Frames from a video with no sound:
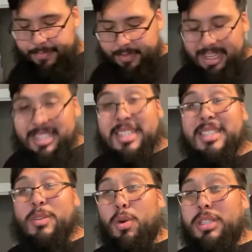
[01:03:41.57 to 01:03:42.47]
It's
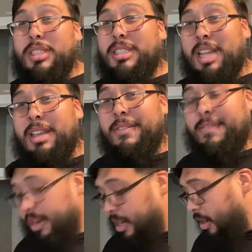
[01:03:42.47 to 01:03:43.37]
just courses take a
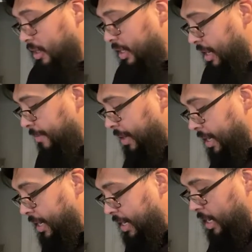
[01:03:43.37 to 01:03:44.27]
very long time,
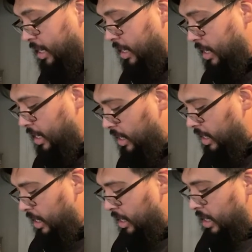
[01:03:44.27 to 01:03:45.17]
man. And
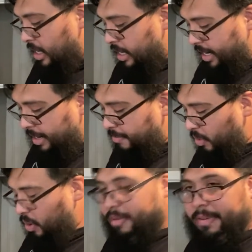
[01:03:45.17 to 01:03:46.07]
I'm
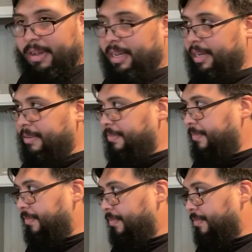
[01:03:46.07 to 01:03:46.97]
more of
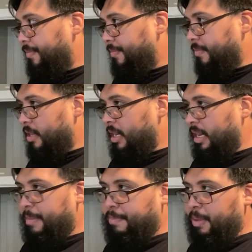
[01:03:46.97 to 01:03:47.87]
a
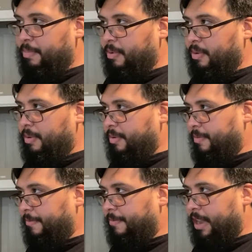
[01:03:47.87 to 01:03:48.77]
let people
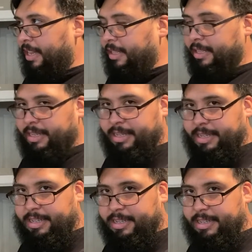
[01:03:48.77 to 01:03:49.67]
find
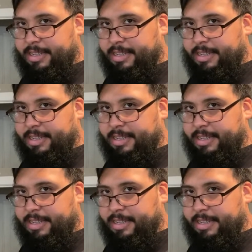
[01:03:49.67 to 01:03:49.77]
the